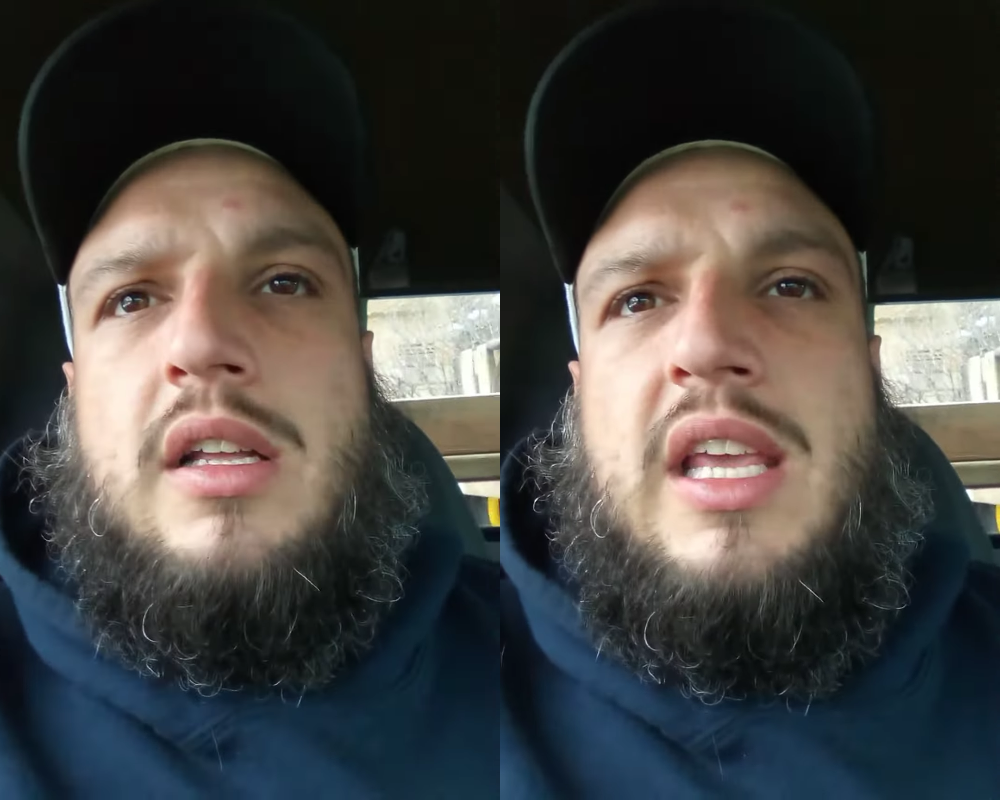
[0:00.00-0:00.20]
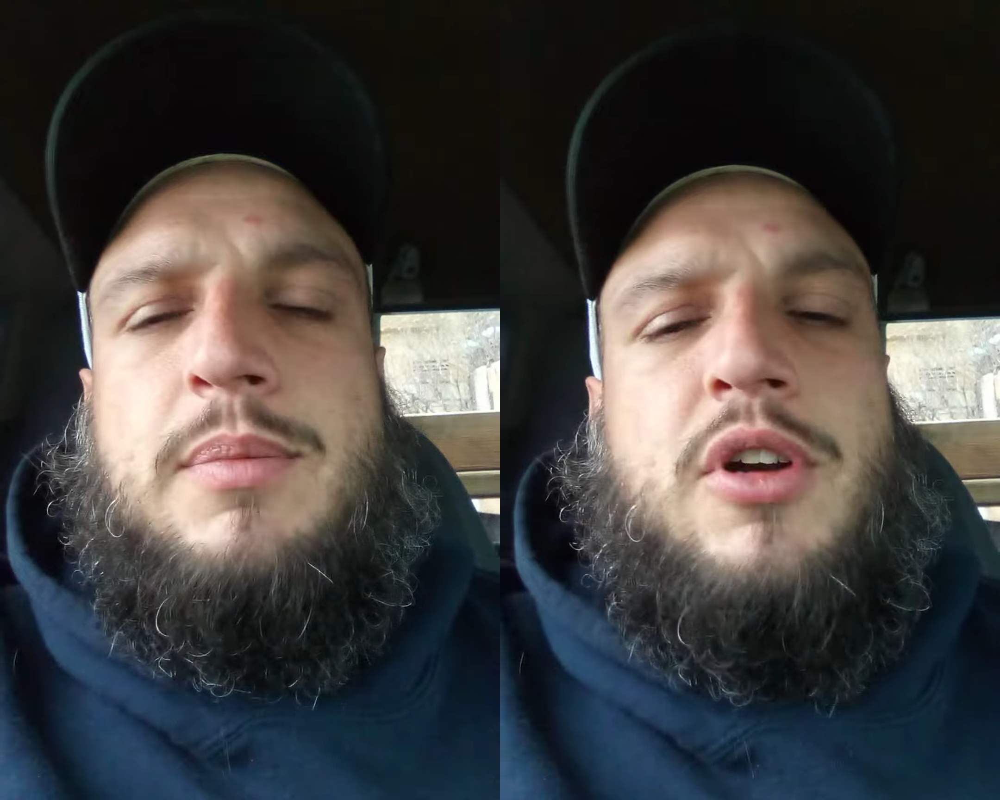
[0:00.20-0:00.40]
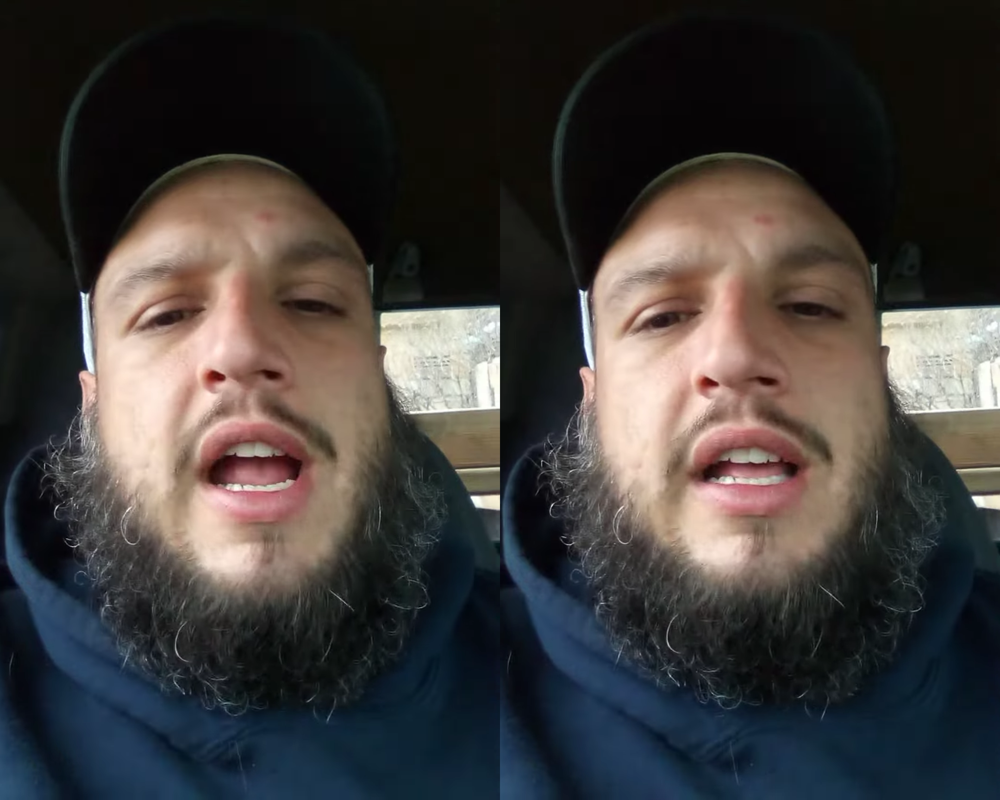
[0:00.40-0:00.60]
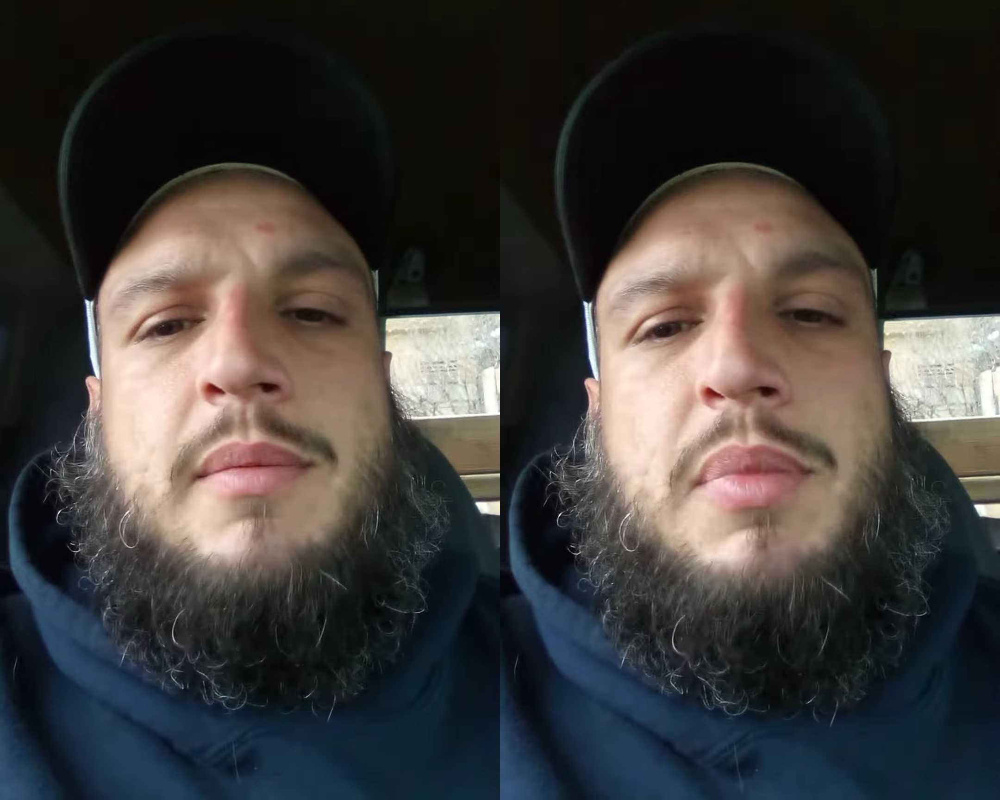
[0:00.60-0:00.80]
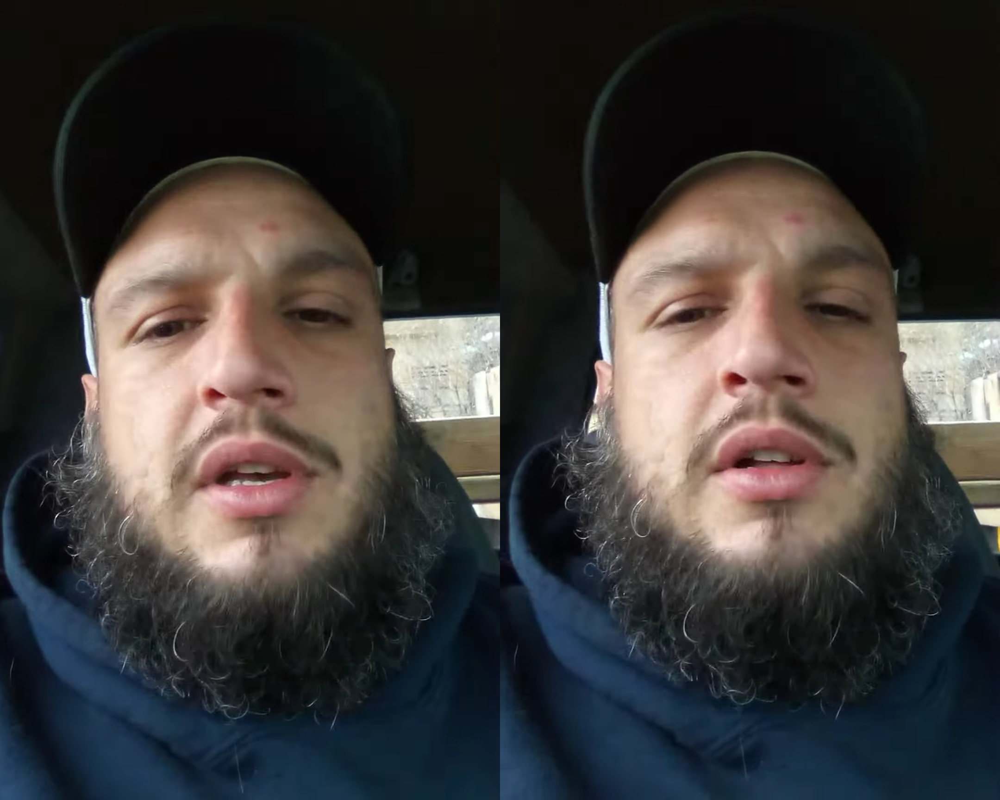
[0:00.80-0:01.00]
keep track of the
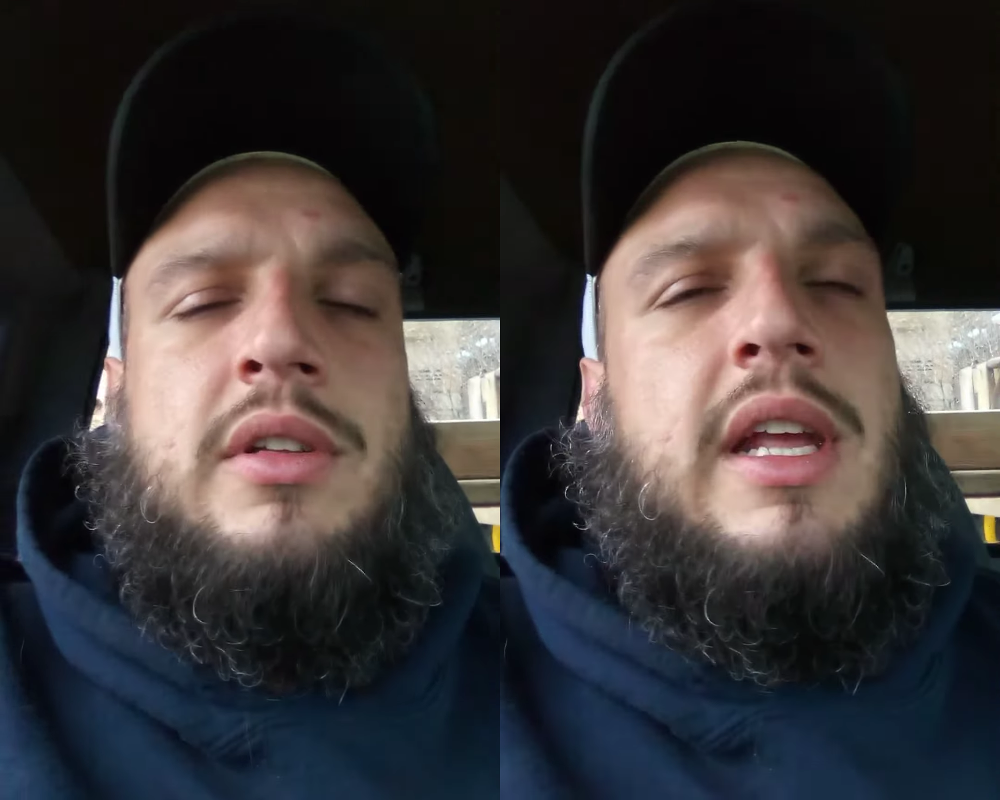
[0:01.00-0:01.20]
build